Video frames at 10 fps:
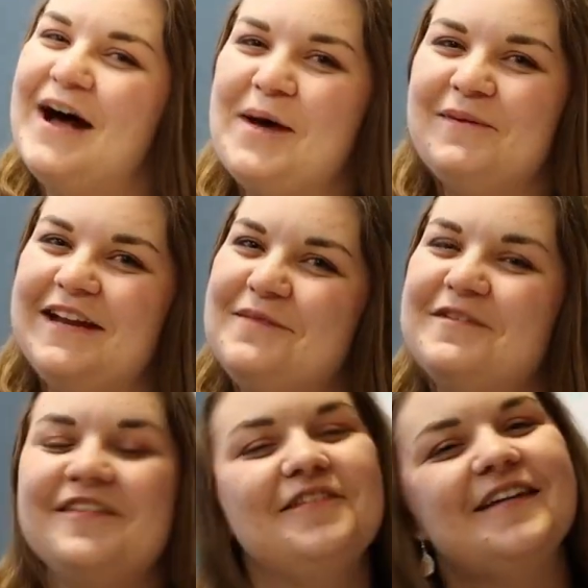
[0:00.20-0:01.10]
Hi, my name
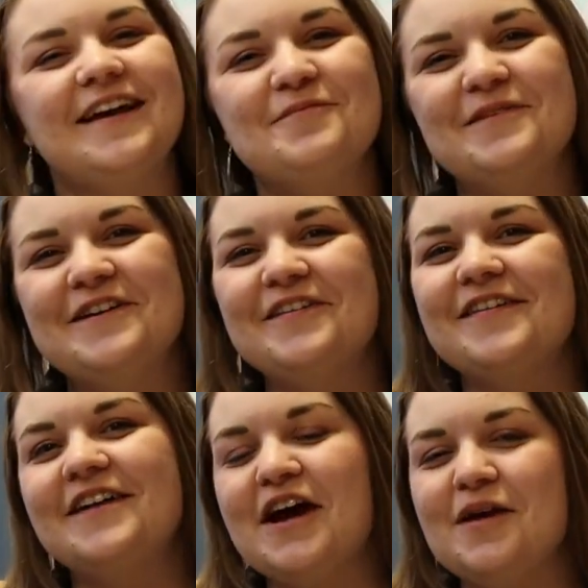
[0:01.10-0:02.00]
is Susanna Mills,
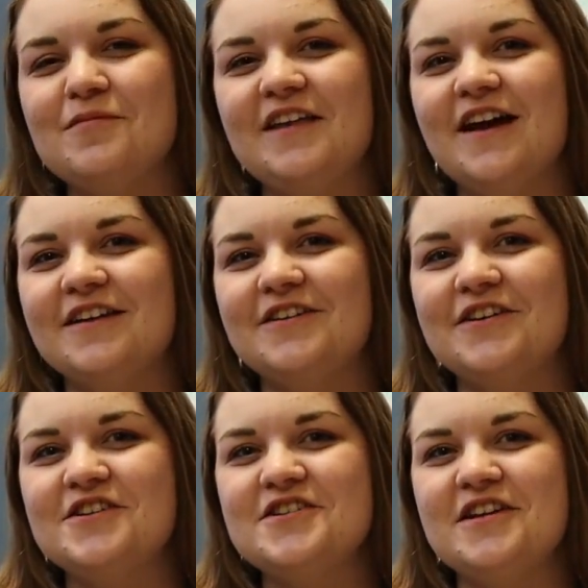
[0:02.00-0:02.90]
and I am the
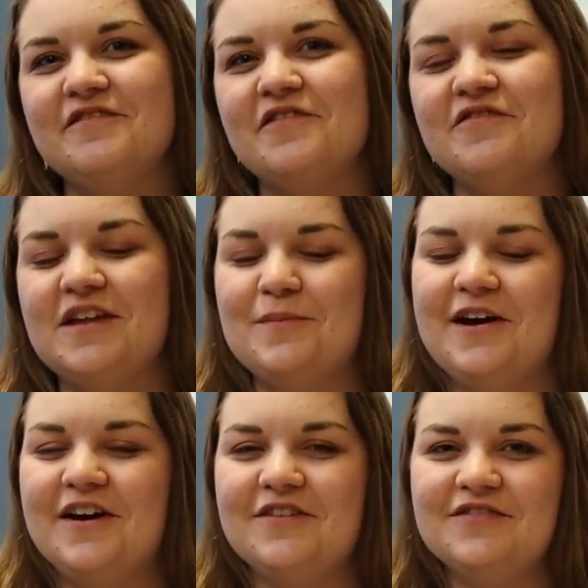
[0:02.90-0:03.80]
editor-in-chief of the
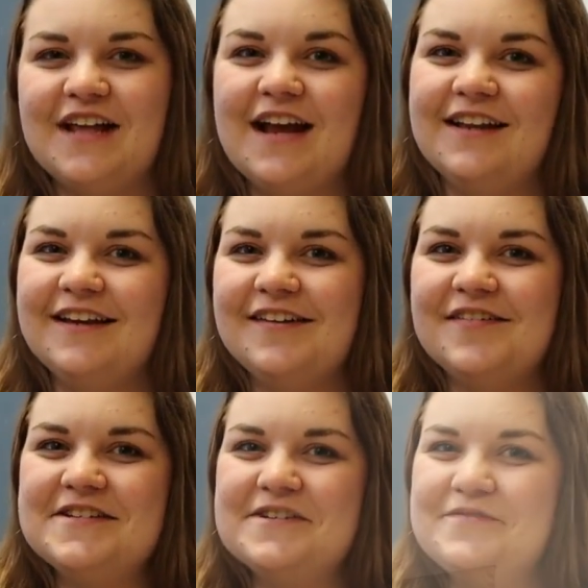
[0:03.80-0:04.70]
American
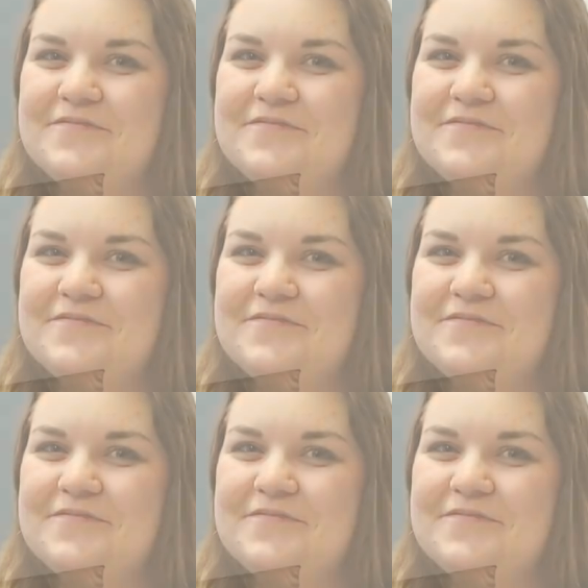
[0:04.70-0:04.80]
Philatelist.